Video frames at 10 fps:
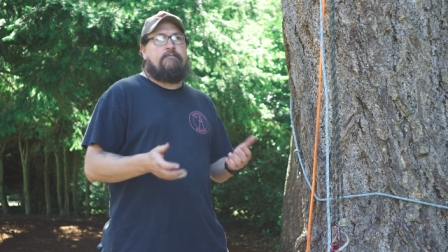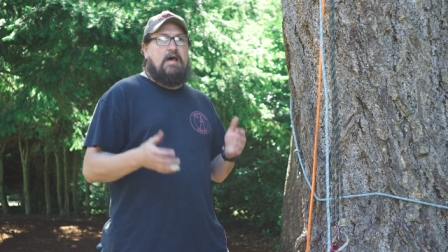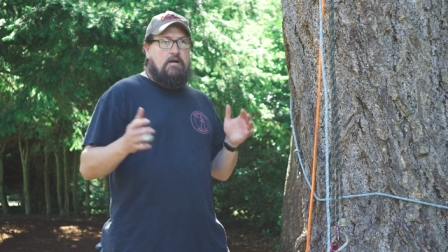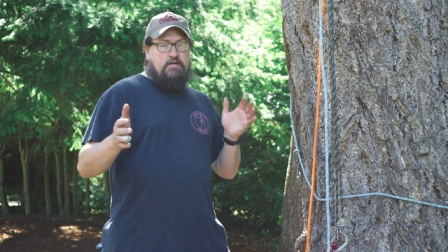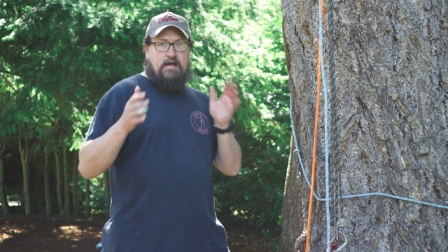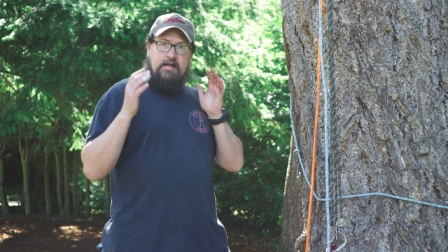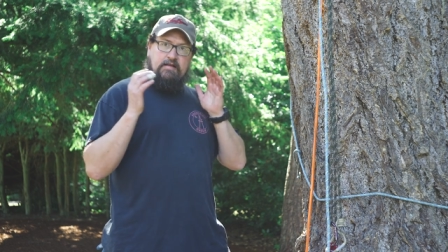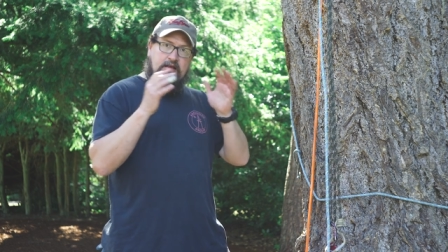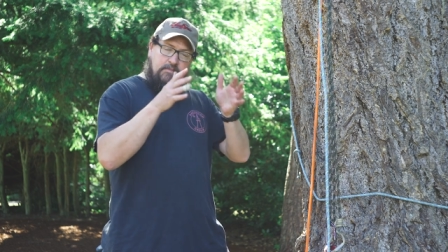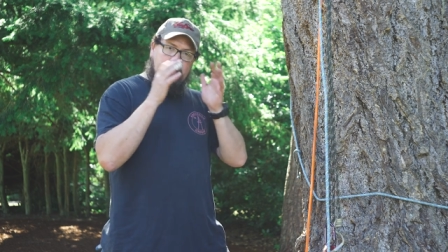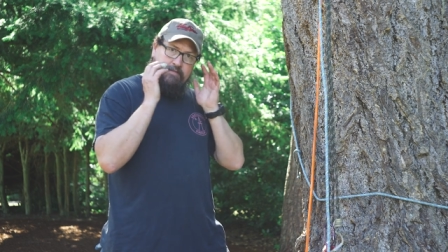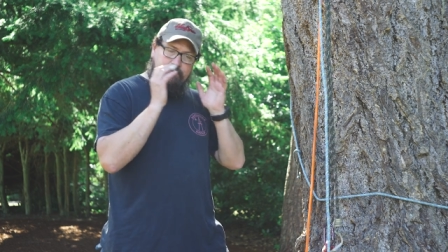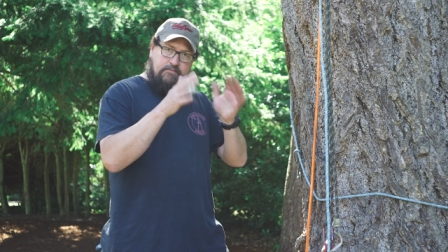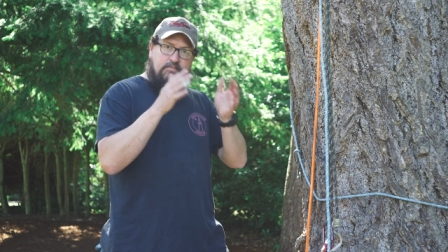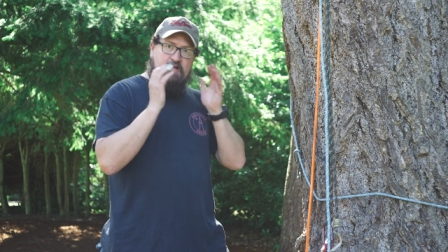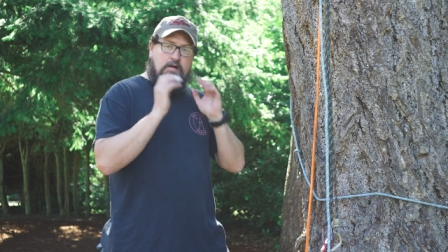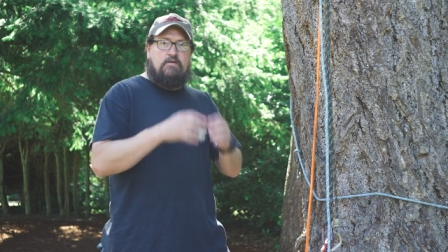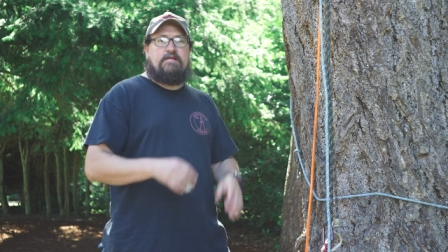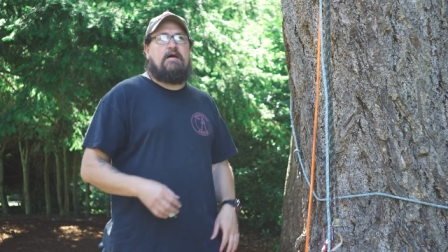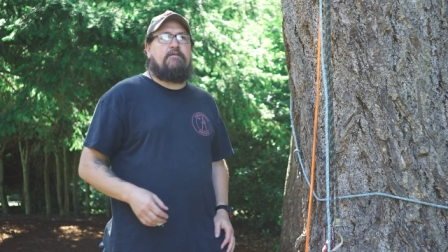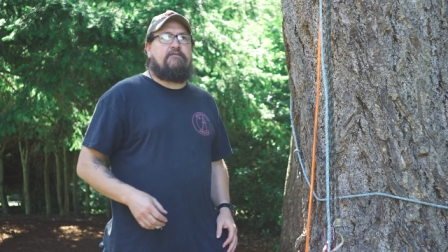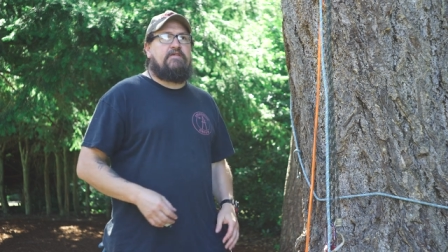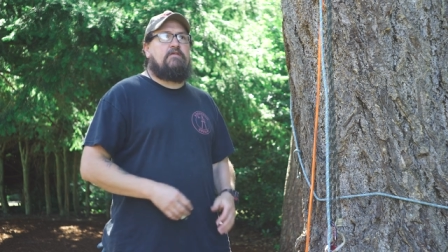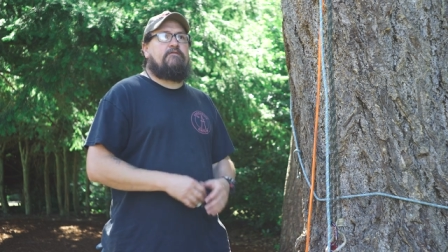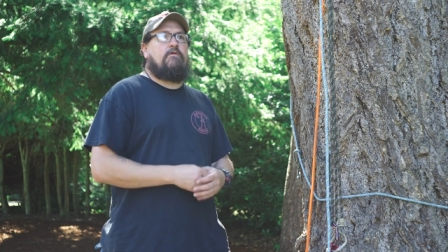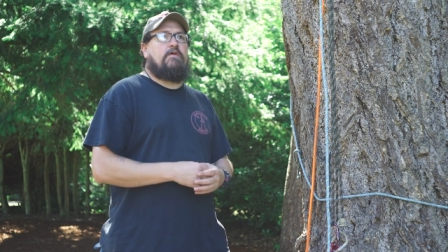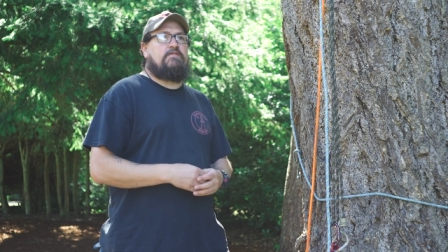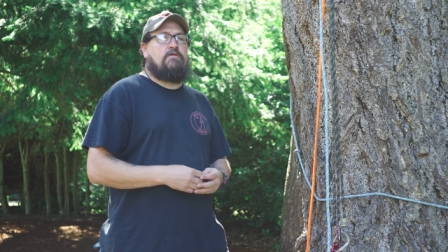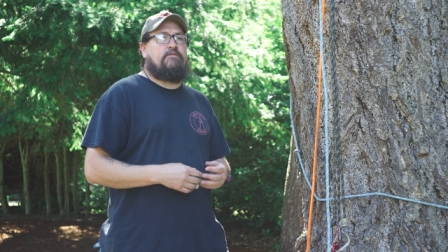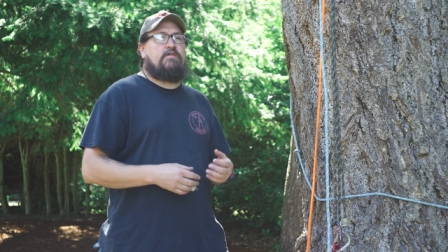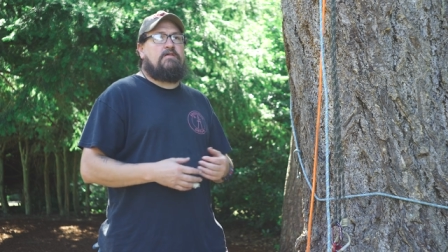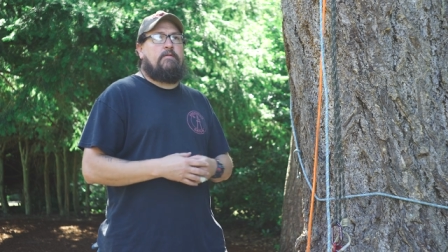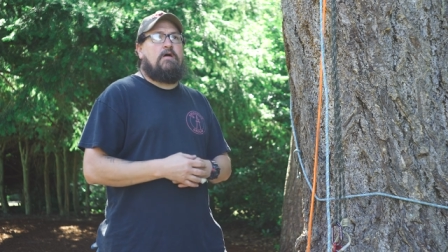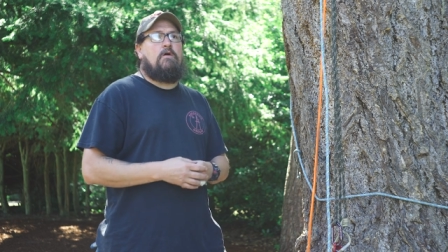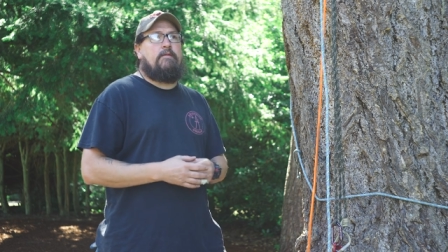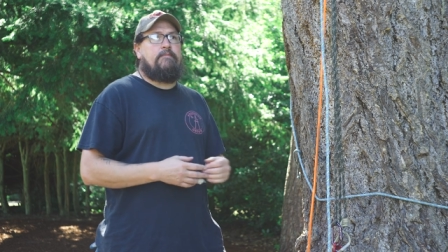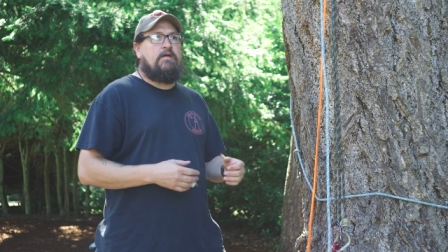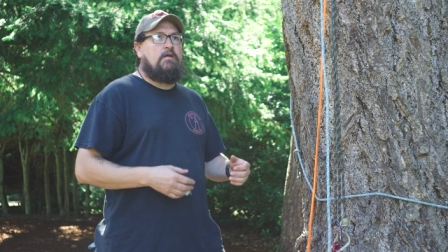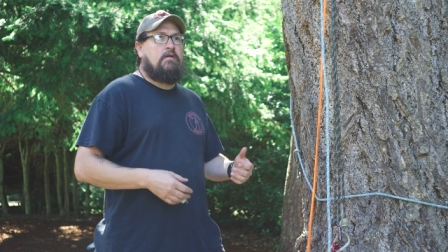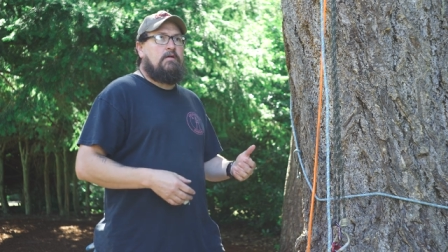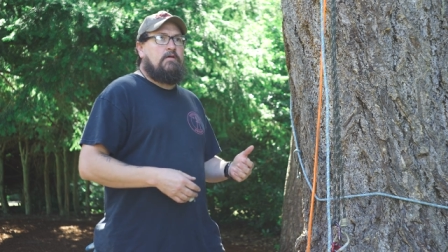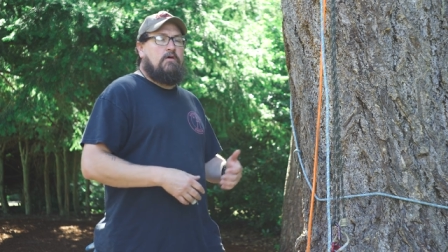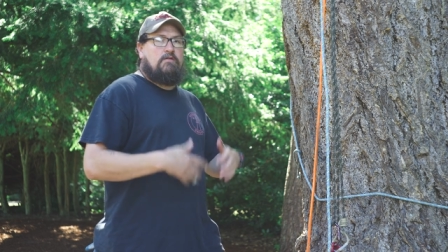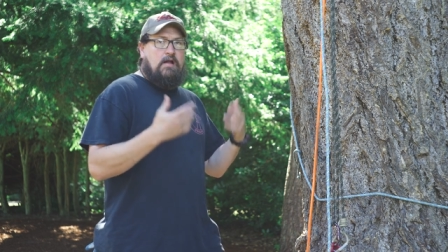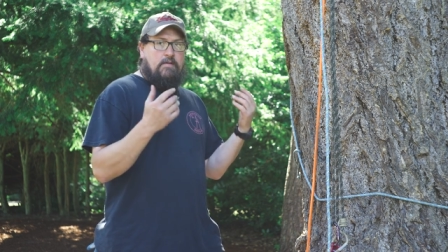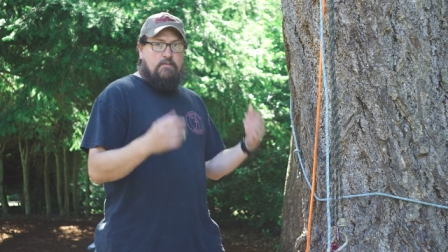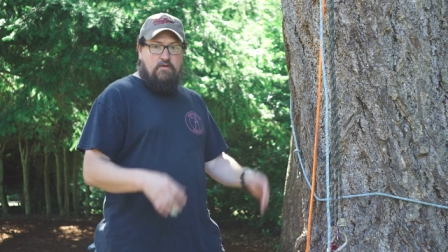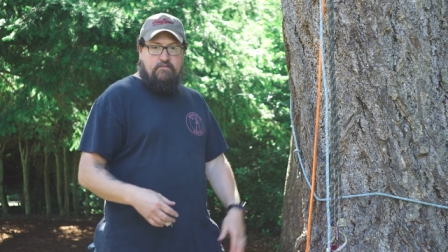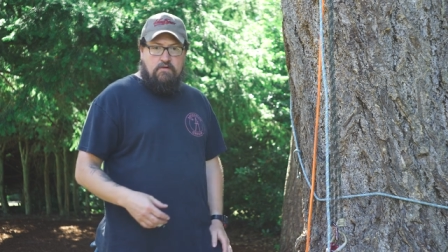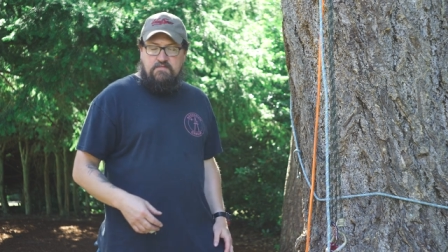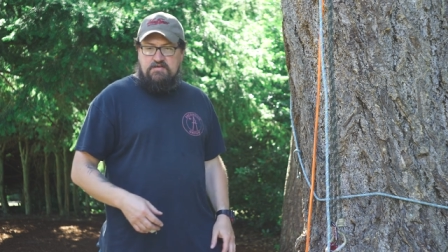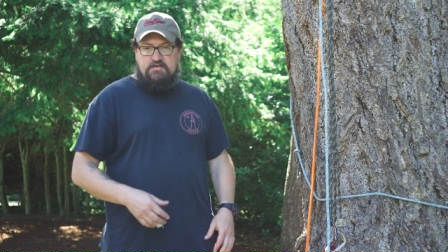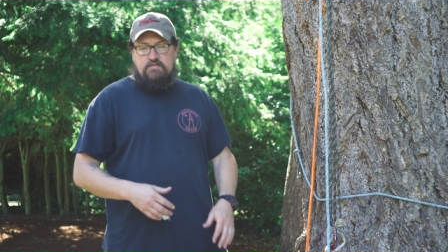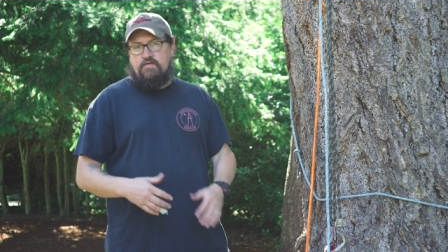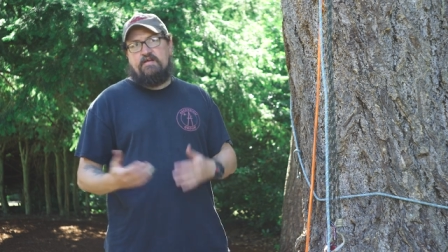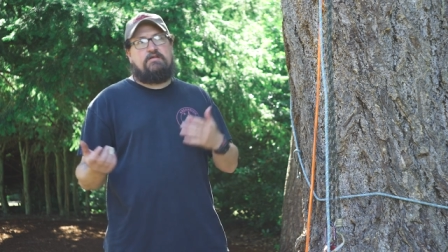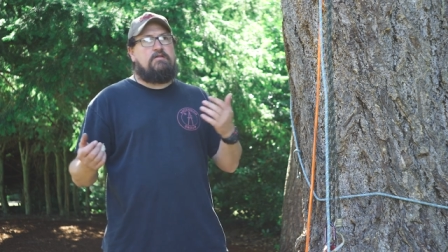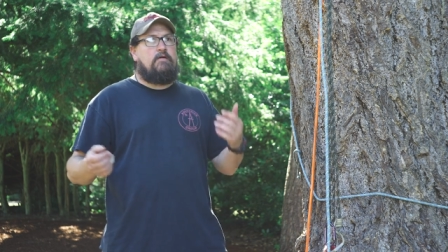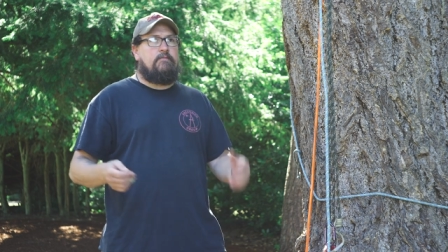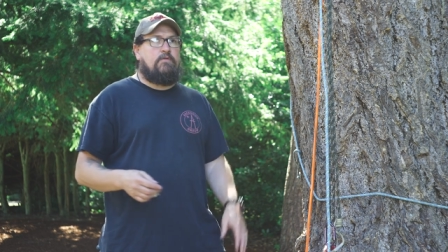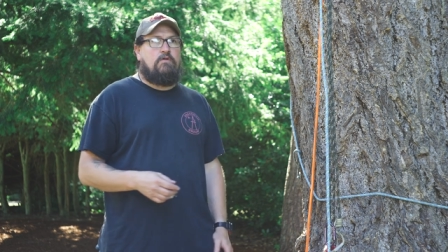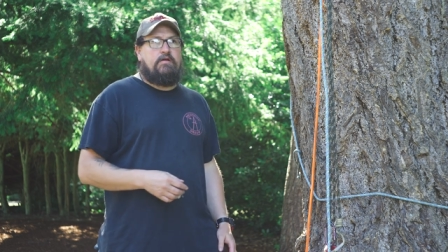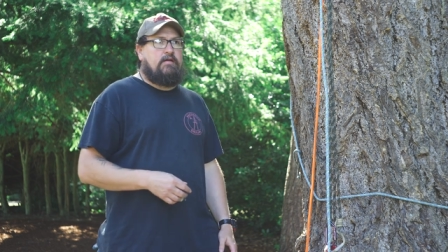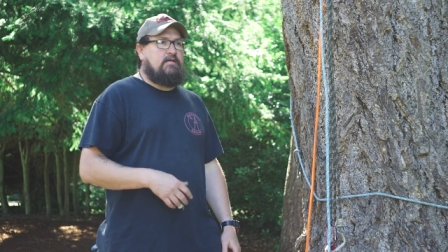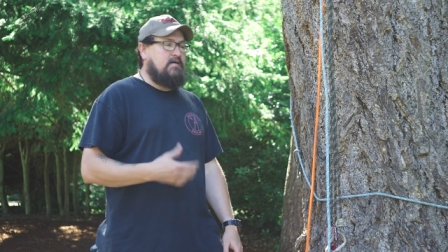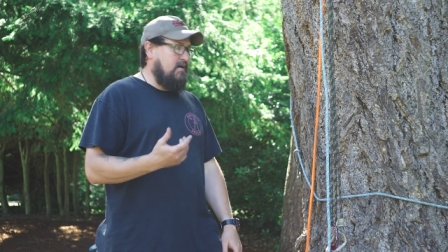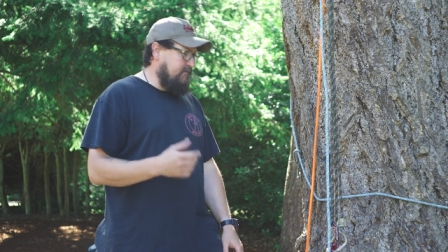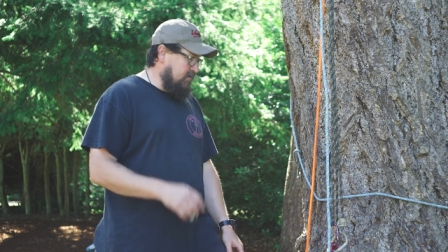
That'll kind of get me narrowing down the field for you. So if you tell me, oh, I'm you know, climbing on a moving rope system with a hitch climber pulley and I tie a